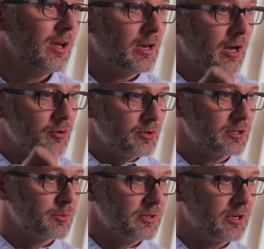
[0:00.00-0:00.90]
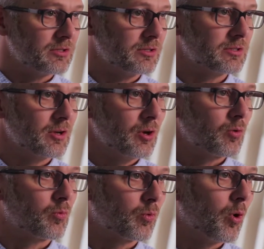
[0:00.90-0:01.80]
and how transportation's
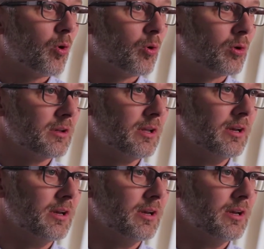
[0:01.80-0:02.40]
role